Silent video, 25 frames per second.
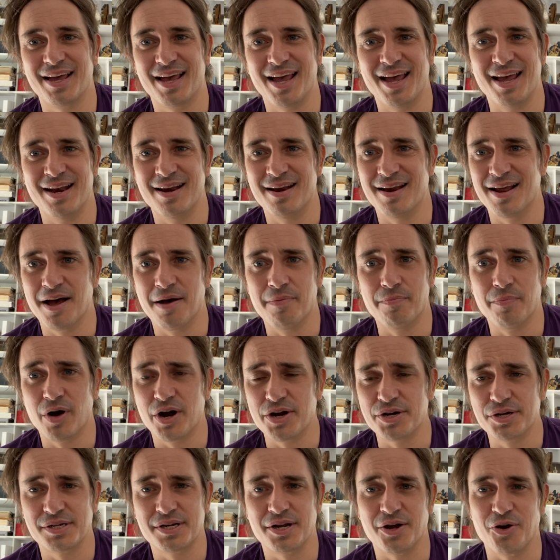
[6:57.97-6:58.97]
And I
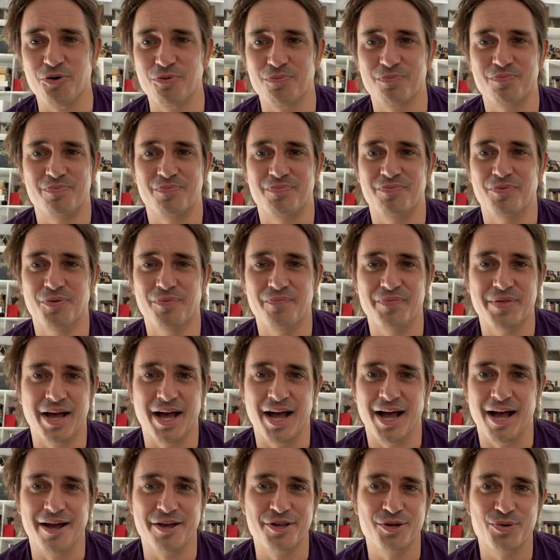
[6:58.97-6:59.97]
just hope
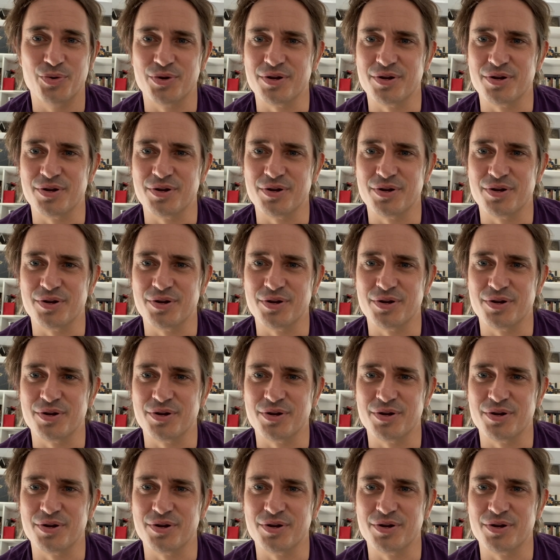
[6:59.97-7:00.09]
you